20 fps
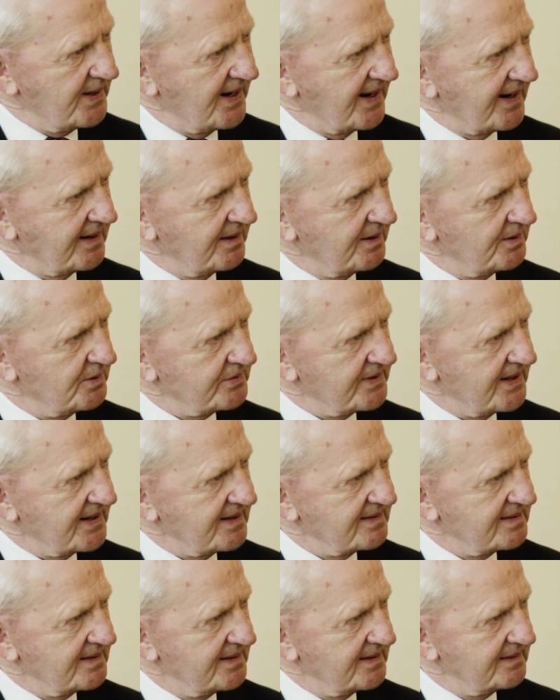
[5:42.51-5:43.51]
behind those
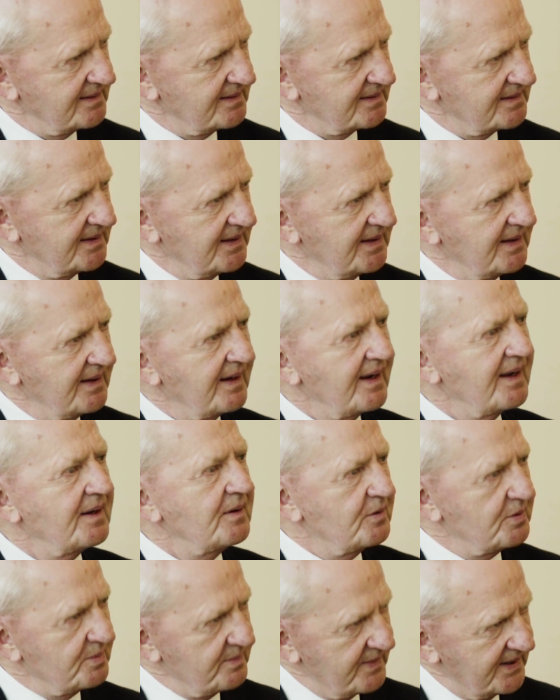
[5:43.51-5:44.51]
accidents
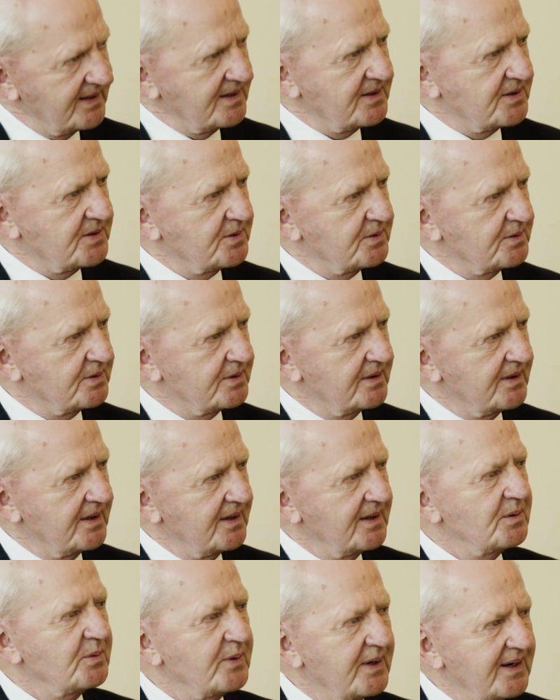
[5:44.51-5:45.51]
and to make sure
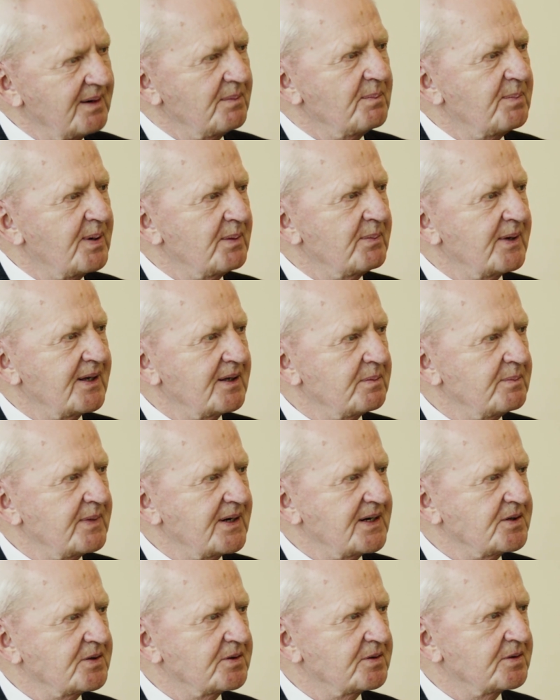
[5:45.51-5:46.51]
we implement
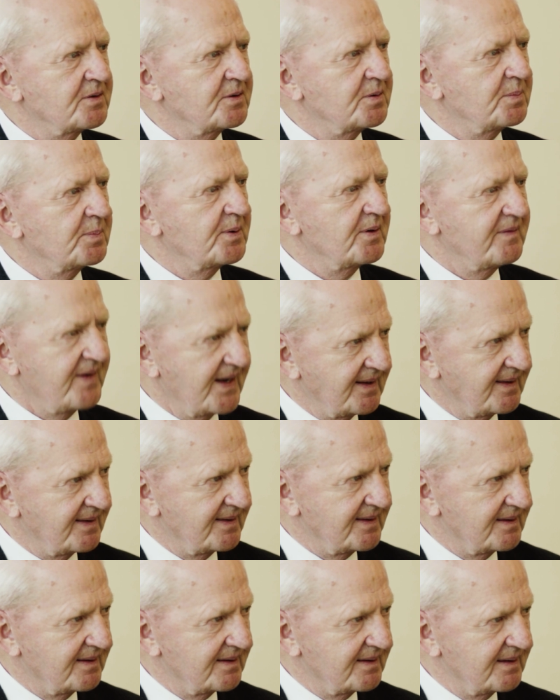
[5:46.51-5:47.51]
measures to
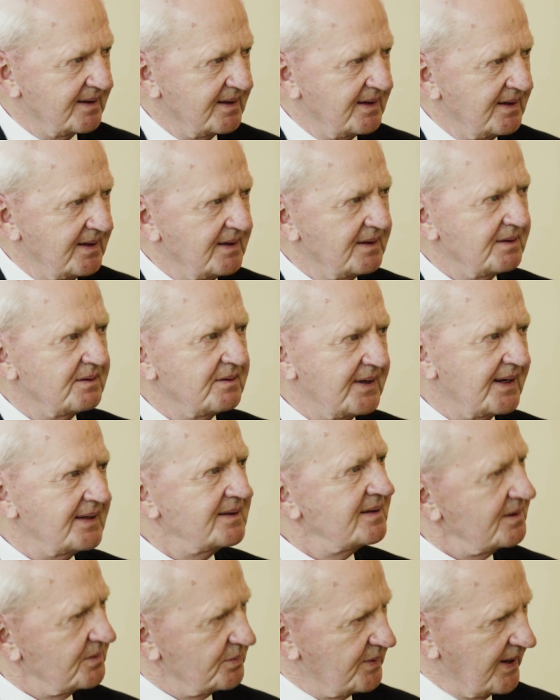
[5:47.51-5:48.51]
prevent it. So
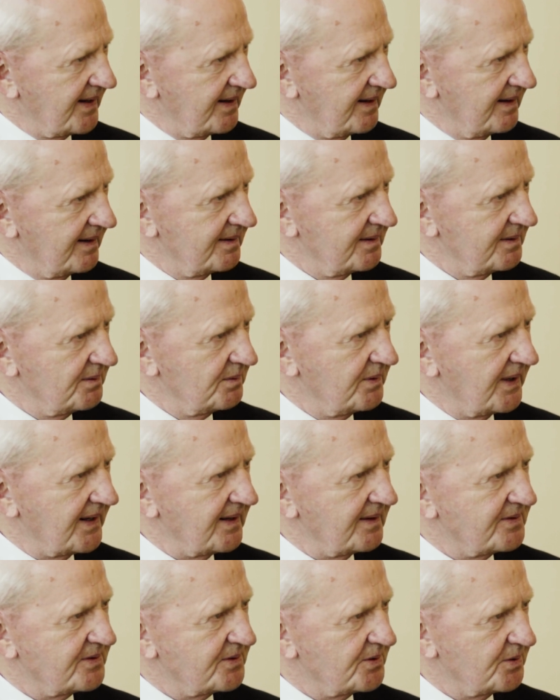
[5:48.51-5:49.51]
that is
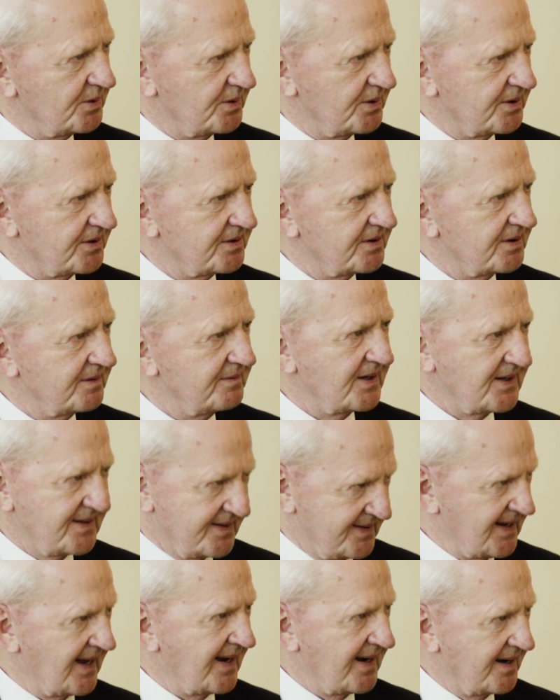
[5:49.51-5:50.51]
one source of
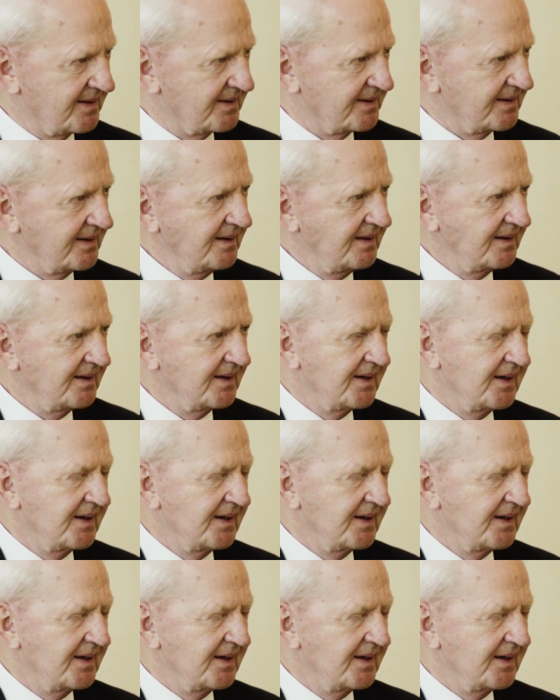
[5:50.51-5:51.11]
anxiety.